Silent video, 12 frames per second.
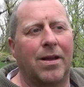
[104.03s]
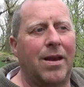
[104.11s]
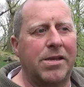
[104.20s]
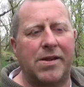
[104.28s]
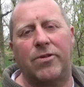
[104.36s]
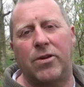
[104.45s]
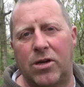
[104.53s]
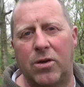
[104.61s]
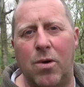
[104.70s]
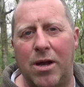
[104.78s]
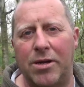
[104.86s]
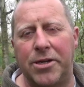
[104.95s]
Let's have a look at
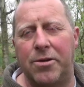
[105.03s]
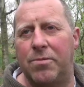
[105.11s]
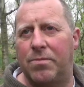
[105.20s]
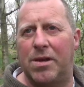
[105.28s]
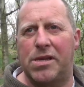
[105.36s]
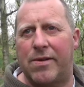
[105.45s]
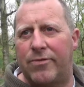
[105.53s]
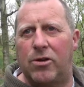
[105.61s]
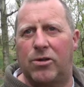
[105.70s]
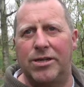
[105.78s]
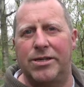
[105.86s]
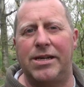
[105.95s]
what I do. Let's have a
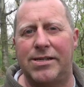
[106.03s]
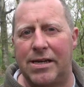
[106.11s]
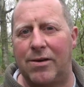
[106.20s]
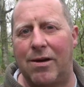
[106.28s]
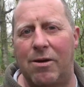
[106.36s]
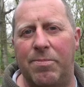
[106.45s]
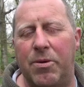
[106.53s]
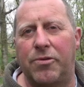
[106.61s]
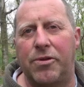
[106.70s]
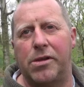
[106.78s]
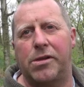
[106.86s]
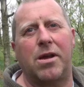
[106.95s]
look in detail how I put
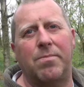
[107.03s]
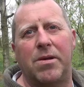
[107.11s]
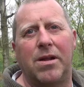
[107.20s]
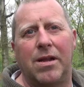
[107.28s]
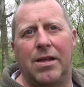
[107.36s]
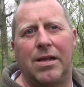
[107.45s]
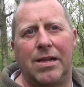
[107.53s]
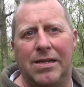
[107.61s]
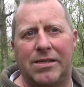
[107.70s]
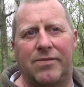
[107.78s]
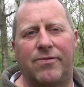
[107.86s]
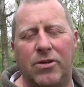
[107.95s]
things up.
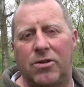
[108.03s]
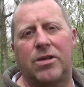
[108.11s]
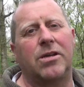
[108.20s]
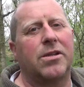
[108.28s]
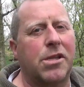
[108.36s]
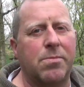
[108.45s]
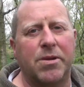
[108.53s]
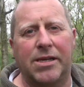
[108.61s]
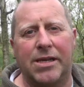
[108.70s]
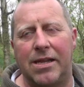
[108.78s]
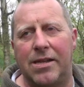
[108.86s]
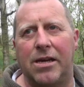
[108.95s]
Let's have a look at some of the
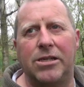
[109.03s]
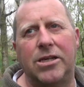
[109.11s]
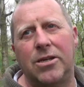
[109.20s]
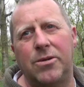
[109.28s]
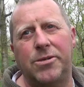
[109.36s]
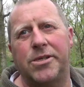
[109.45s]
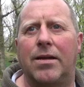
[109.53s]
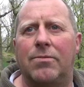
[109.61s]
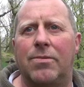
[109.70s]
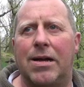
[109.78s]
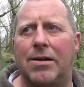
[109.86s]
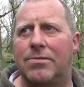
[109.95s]
kit that I use.
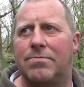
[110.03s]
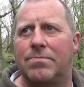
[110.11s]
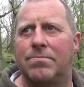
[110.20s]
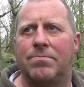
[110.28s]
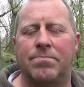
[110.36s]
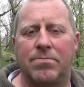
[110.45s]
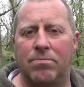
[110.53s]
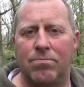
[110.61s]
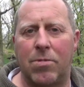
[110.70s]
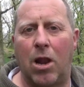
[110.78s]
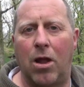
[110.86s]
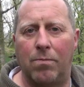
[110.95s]
Well,
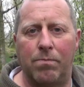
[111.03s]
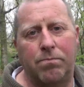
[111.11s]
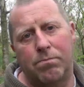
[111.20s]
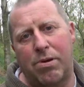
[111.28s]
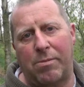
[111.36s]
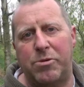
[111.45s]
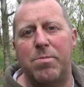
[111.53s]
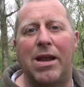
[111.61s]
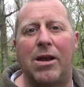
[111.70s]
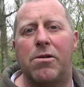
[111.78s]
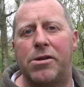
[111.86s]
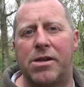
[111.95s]
perhaps you may
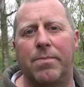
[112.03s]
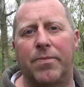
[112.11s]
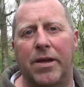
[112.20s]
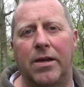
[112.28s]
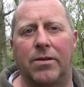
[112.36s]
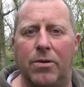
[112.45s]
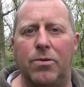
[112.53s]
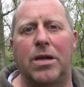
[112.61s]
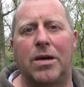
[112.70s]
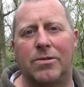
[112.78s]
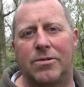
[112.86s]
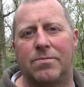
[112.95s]
learn something. Who
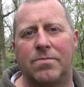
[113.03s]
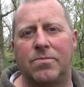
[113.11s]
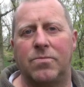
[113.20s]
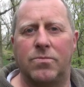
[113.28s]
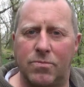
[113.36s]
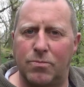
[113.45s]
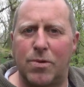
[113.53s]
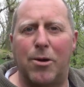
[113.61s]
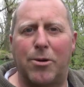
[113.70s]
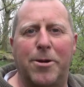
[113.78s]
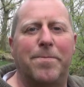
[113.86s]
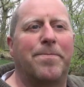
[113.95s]
knows?
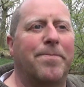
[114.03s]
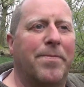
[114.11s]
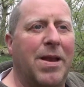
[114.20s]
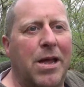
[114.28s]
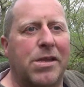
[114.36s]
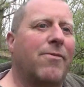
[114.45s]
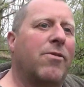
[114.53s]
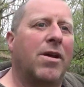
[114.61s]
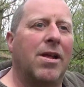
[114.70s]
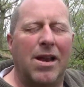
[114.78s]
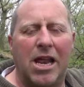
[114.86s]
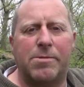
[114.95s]
welcome. Let's have a,
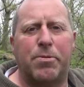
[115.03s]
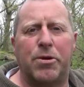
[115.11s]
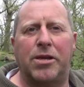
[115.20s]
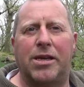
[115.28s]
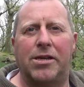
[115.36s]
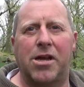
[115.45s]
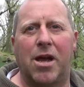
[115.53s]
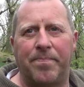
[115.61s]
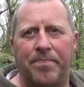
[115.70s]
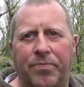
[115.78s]
let's put the kit up.